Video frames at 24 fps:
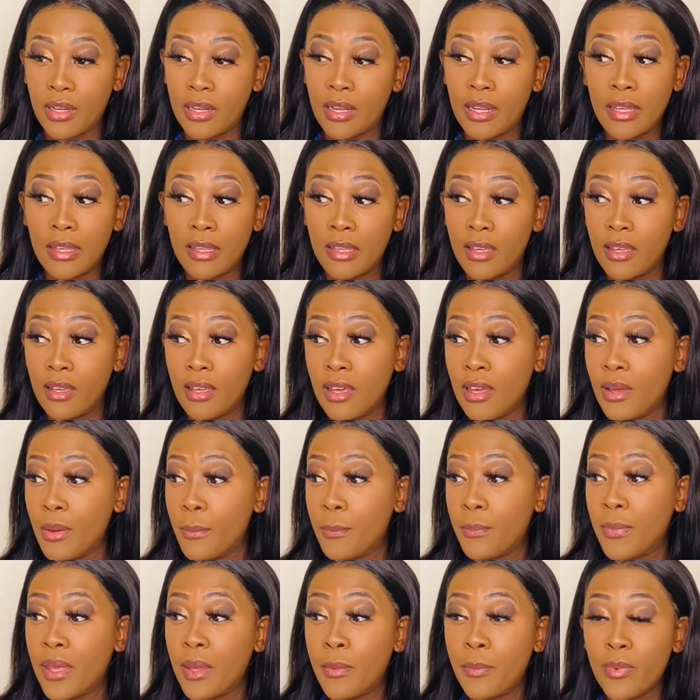Like,
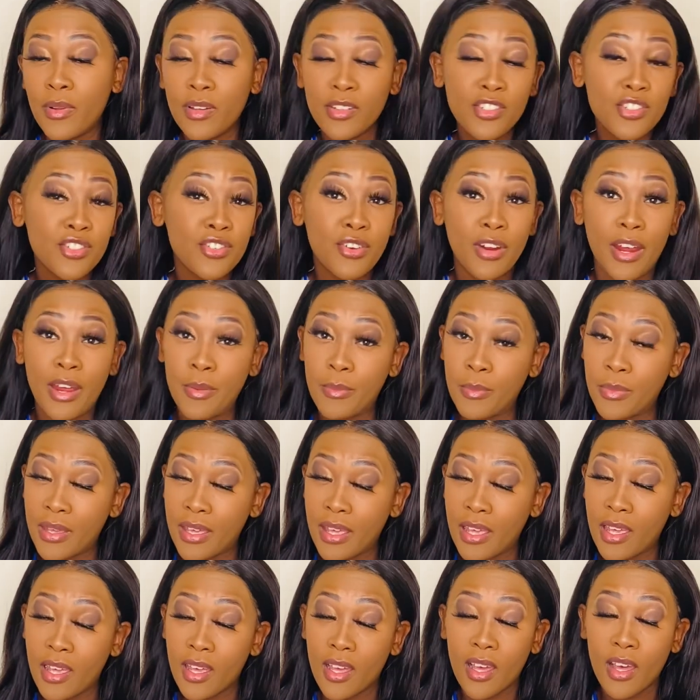people try
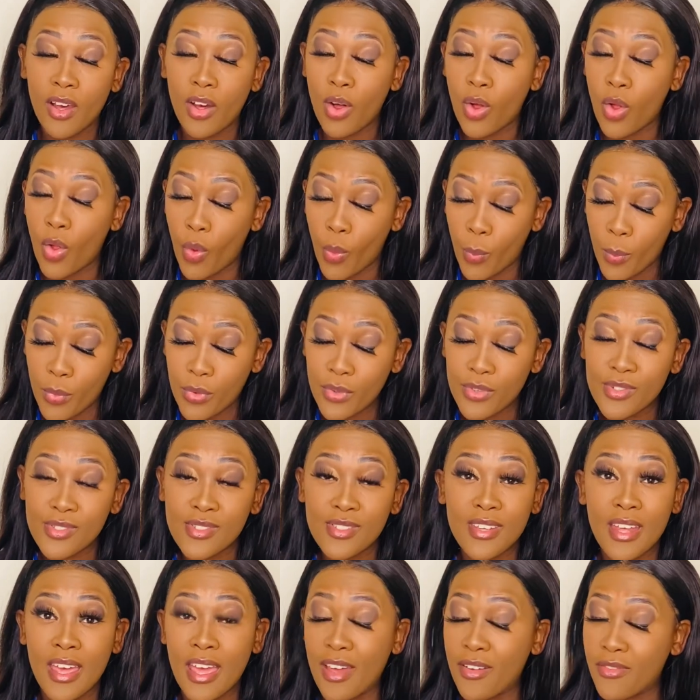me
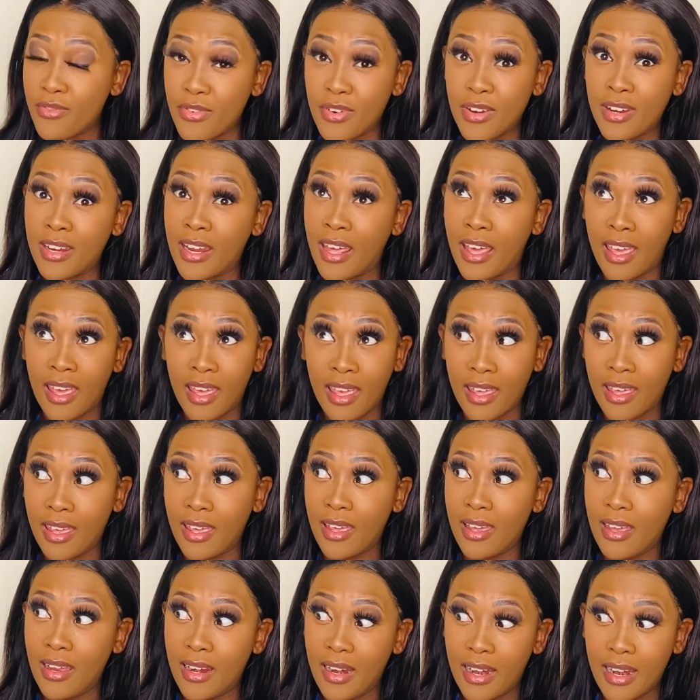almost every day,
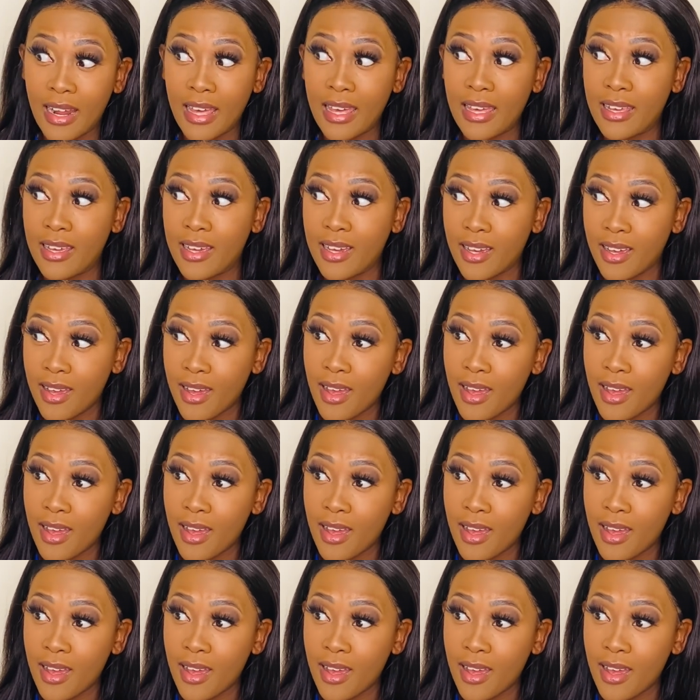like,